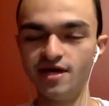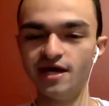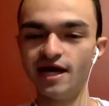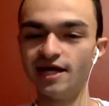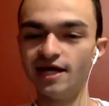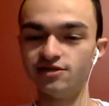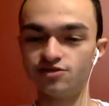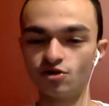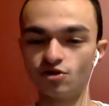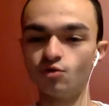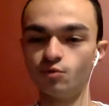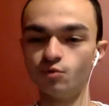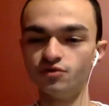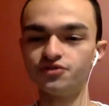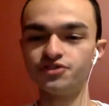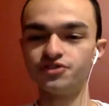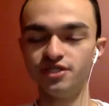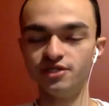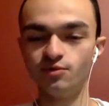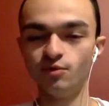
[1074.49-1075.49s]
And so we'll
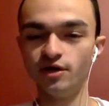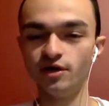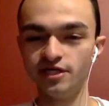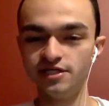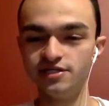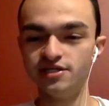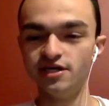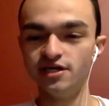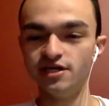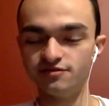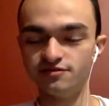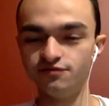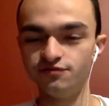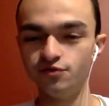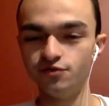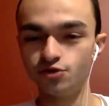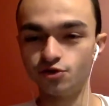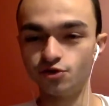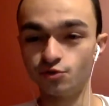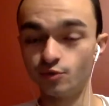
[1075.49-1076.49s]
see what he does in
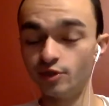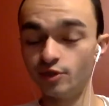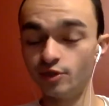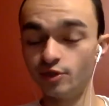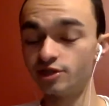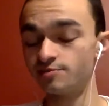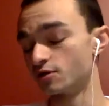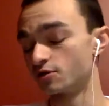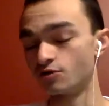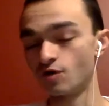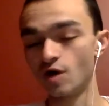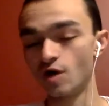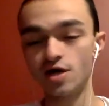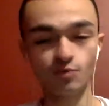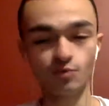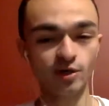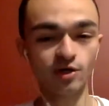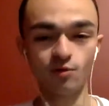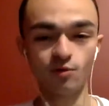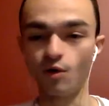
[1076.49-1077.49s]
future weeks. But a great
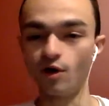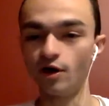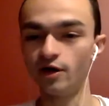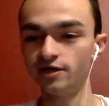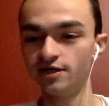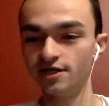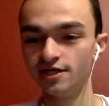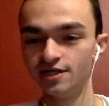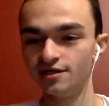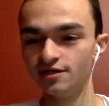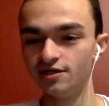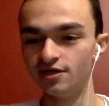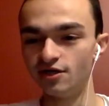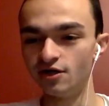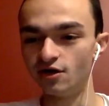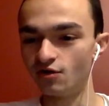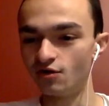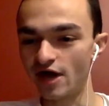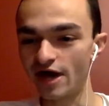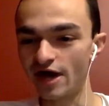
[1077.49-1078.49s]
week 1,
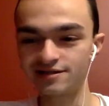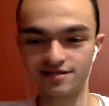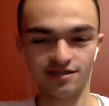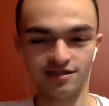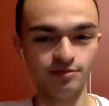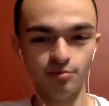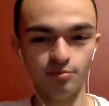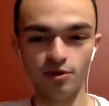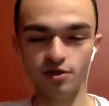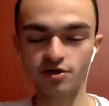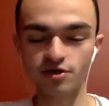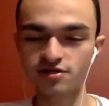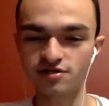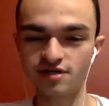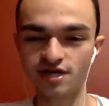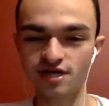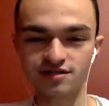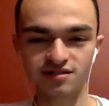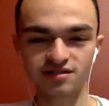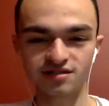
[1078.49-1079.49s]
that's in the books.
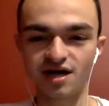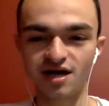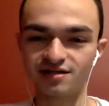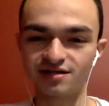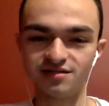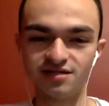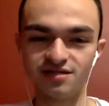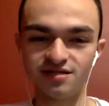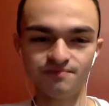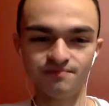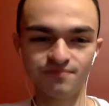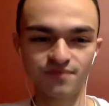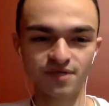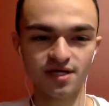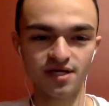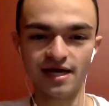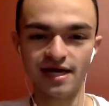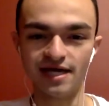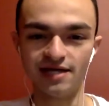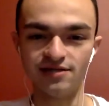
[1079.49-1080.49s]
That's locked in.
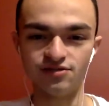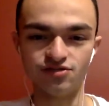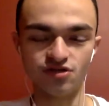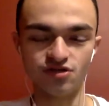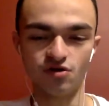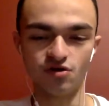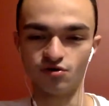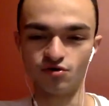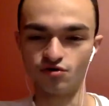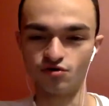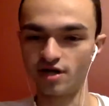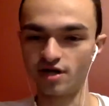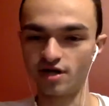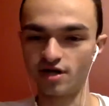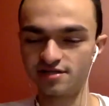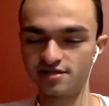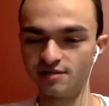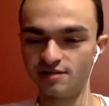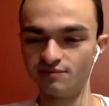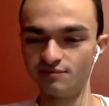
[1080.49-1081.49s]
And so
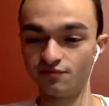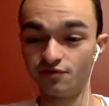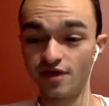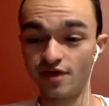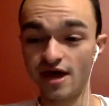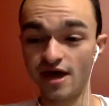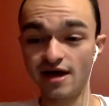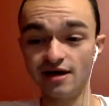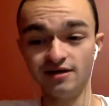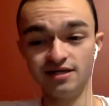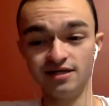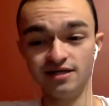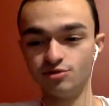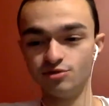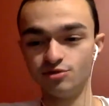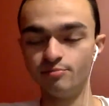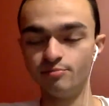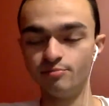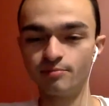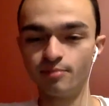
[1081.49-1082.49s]
credit to him for that. And he
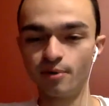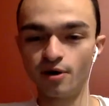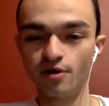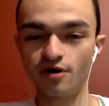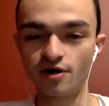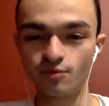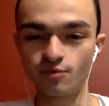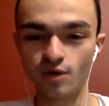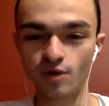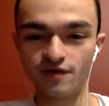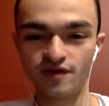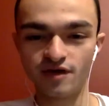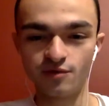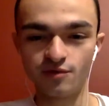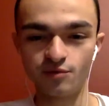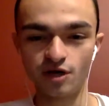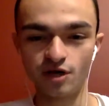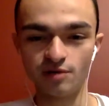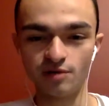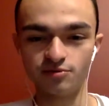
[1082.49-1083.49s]
was a big part on why they
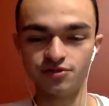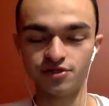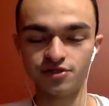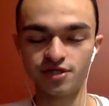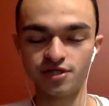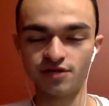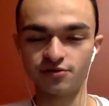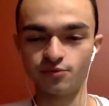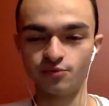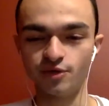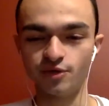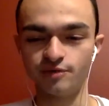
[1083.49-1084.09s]
were able to get the